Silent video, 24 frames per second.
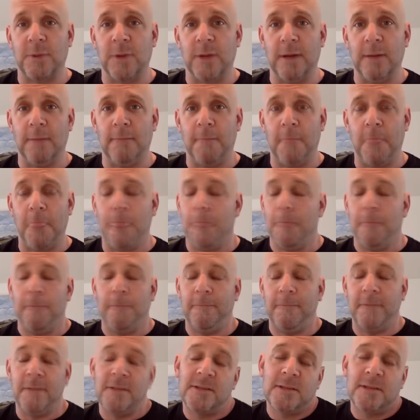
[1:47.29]
one.
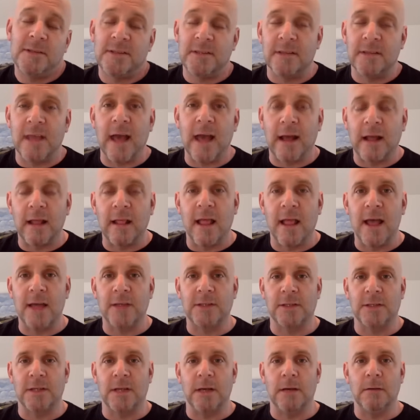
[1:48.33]
This isn't that
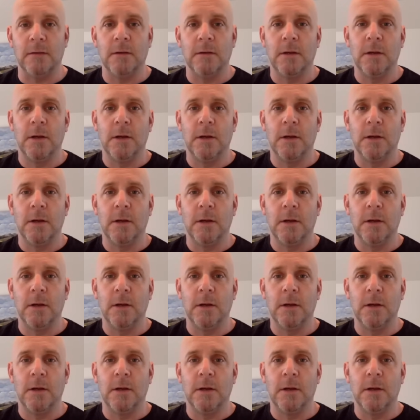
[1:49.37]
class, though.